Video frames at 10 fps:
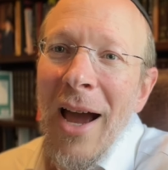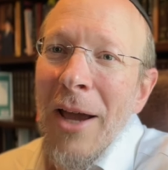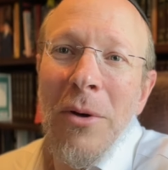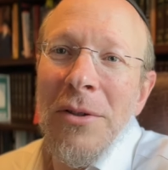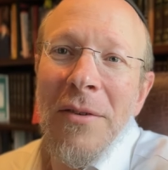I
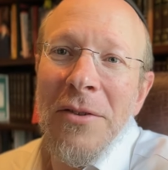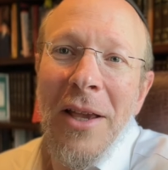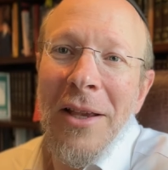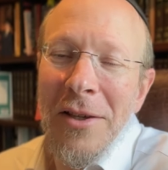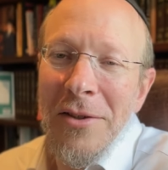always love
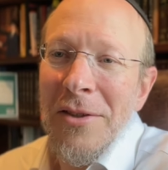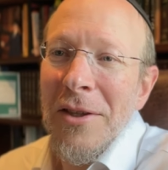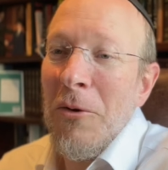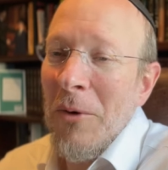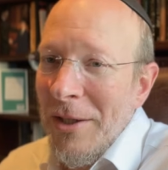saying this,
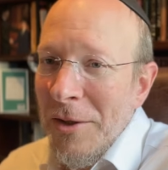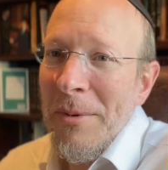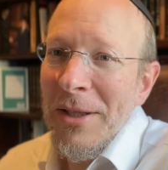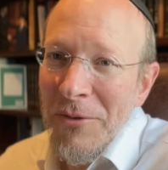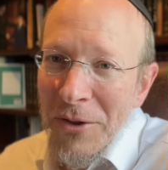the greatest
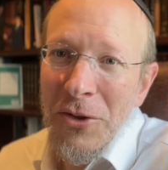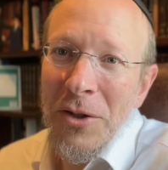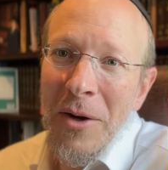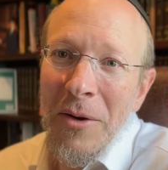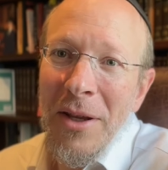
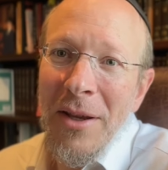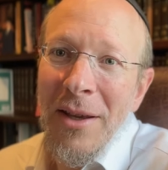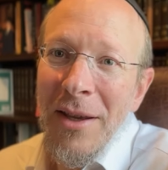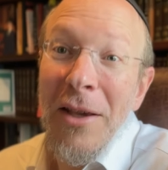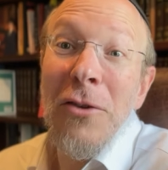beneficiary
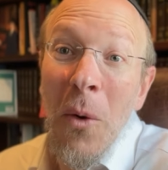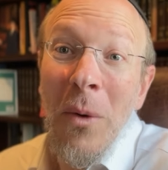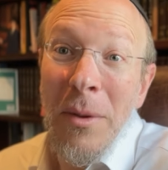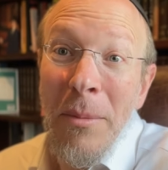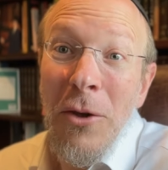is
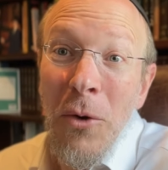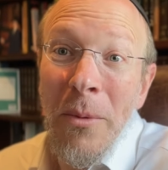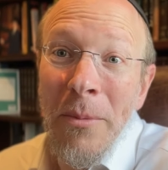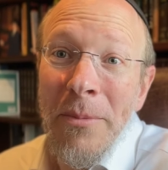going to be you.